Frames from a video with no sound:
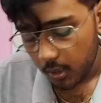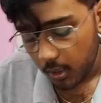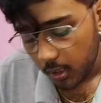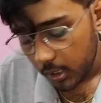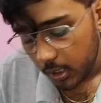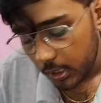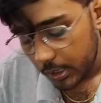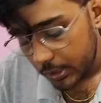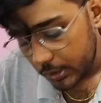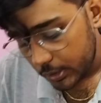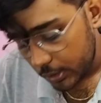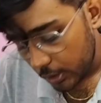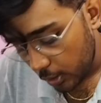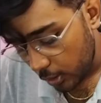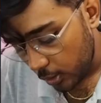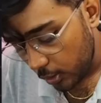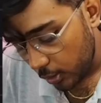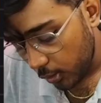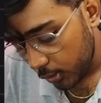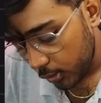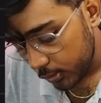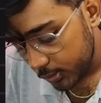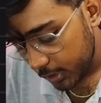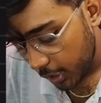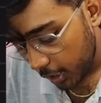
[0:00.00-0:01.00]
So
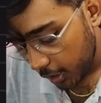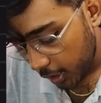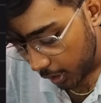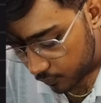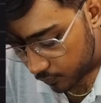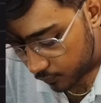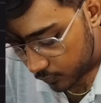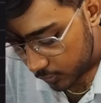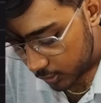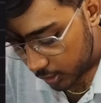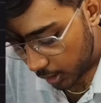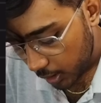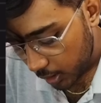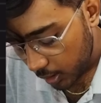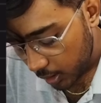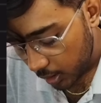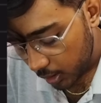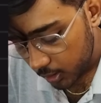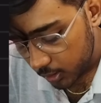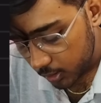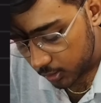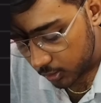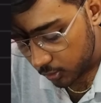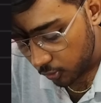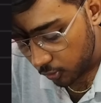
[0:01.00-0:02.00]
second
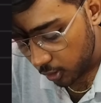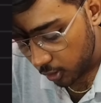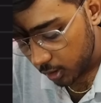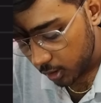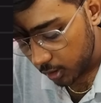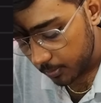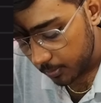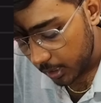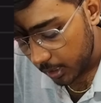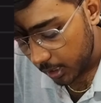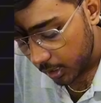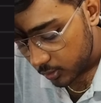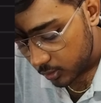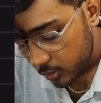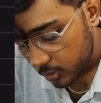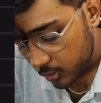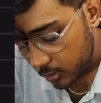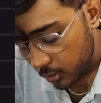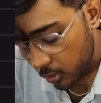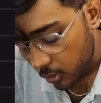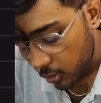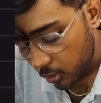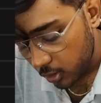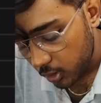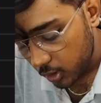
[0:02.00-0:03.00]
is going to be
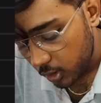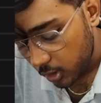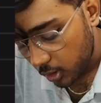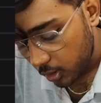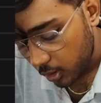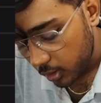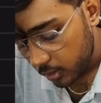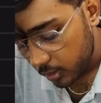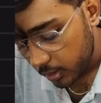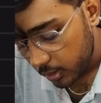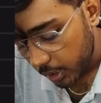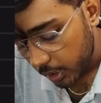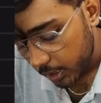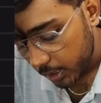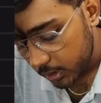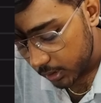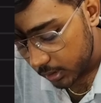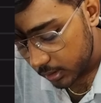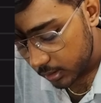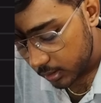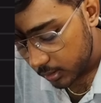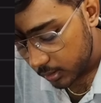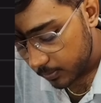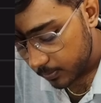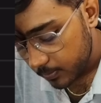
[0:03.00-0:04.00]
slow dot
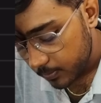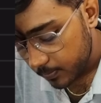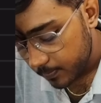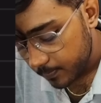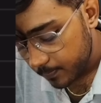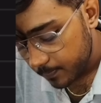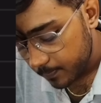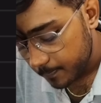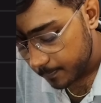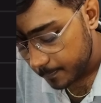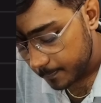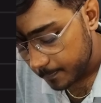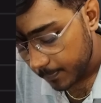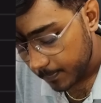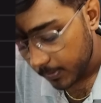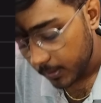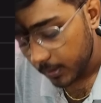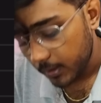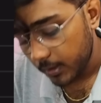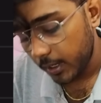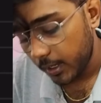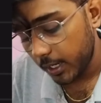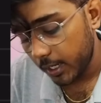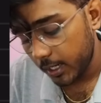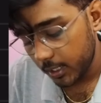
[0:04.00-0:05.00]
next.
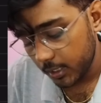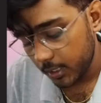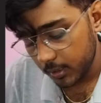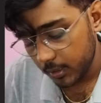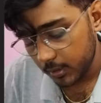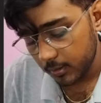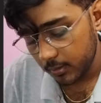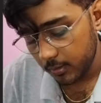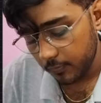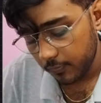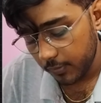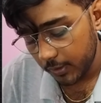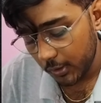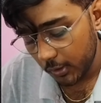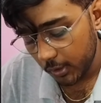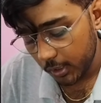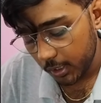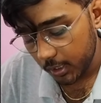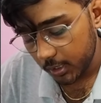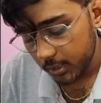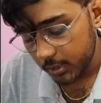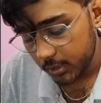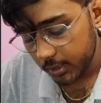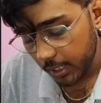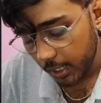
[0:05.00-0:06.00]
And if you don't
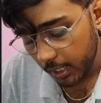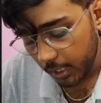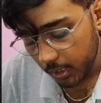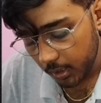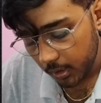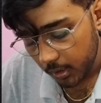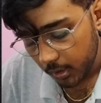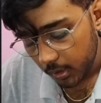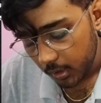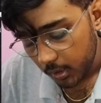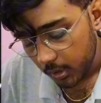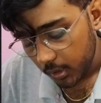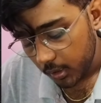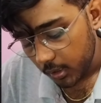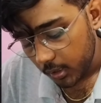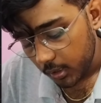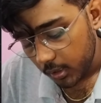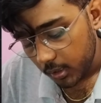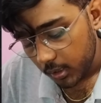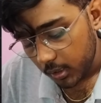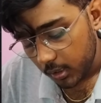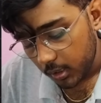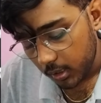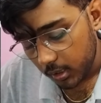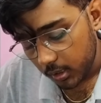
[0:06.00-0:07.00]
understand,
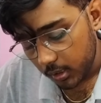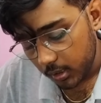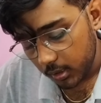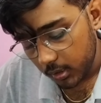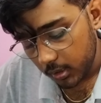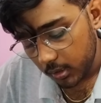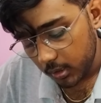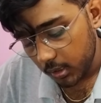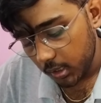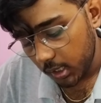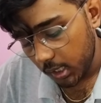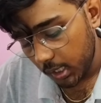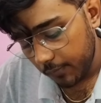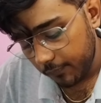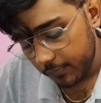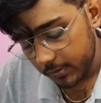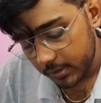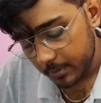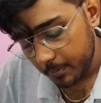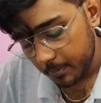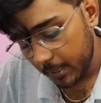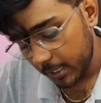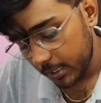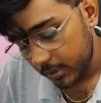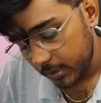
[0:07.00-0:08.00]
if we
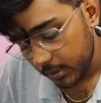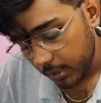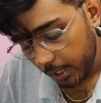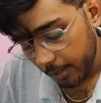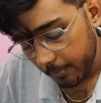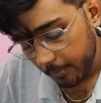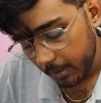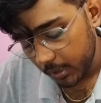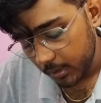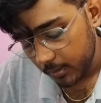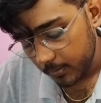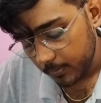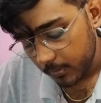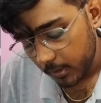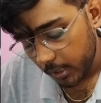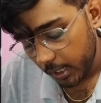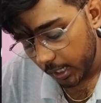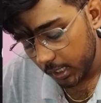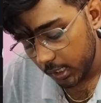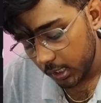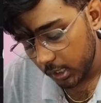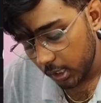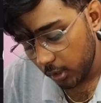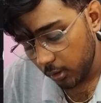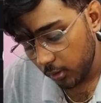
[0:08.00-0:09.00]
split, I mean right
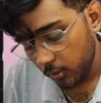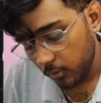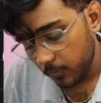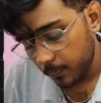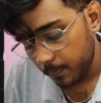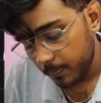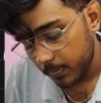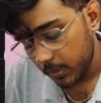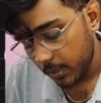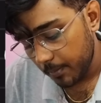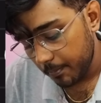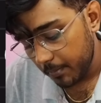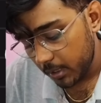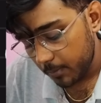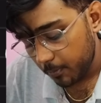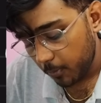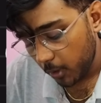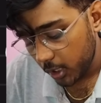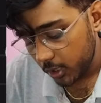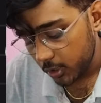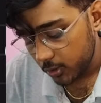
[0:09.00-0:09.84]
now the midpoint is